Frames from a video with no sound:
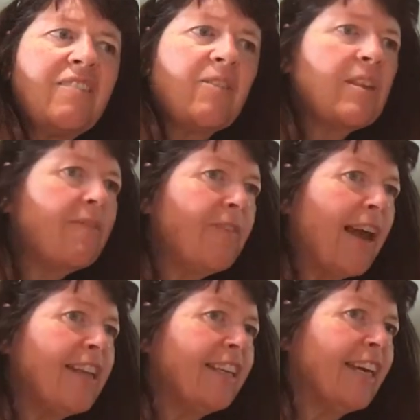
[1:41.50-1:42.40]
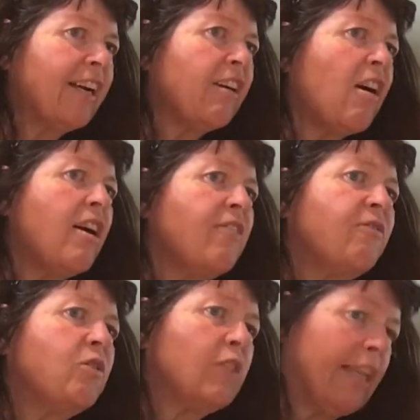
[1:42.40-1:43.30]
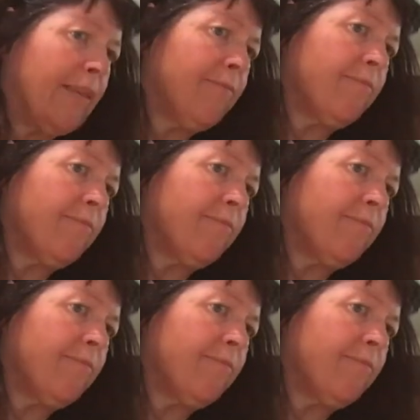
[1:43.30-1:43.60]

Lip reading: for the fan to kick on fully.